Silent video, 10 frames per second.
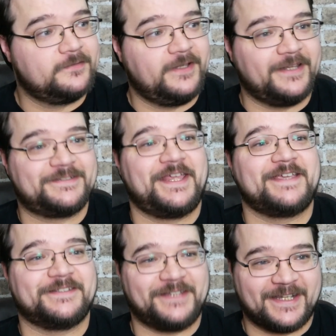It
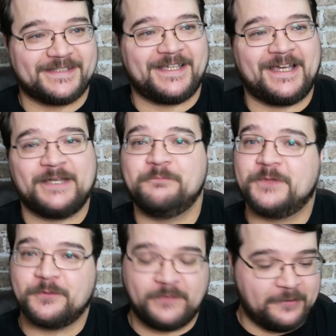takes a lot of time.
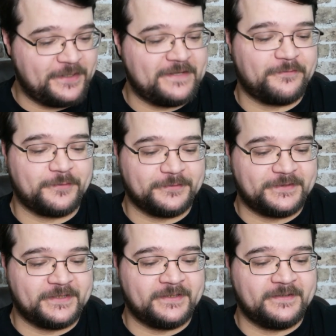They're very difficult
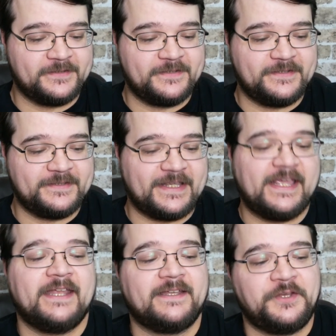to
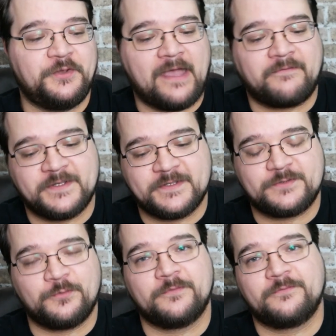hit, and you have to
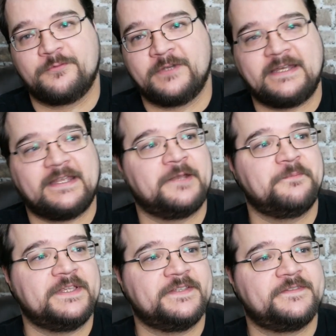sort of create
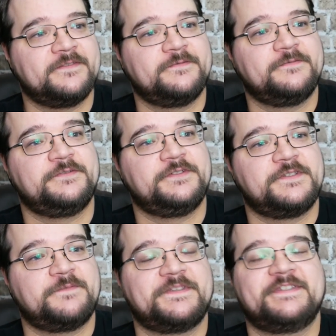enemies
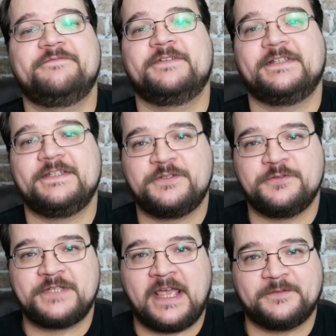specifically
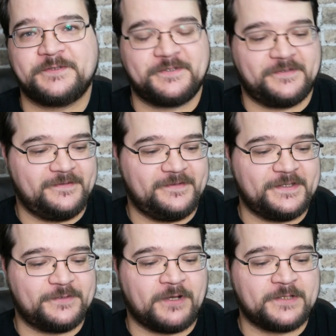to challenge the
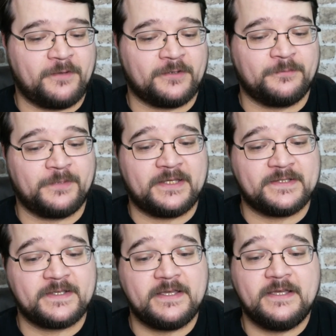Swashbuckler,
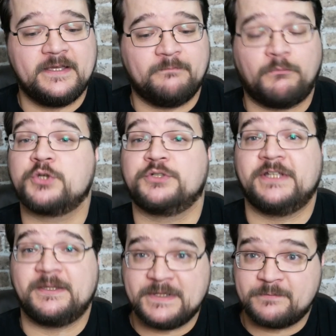because martial
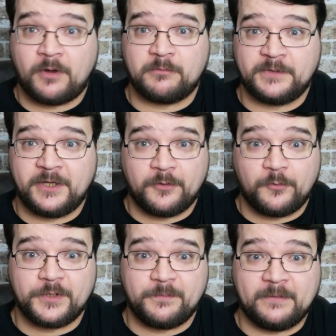enemies probably aren't
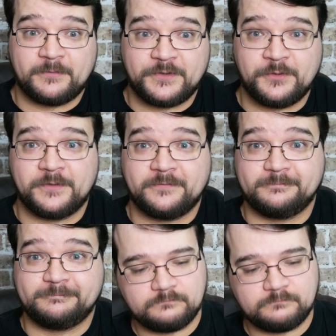going to be able to do it.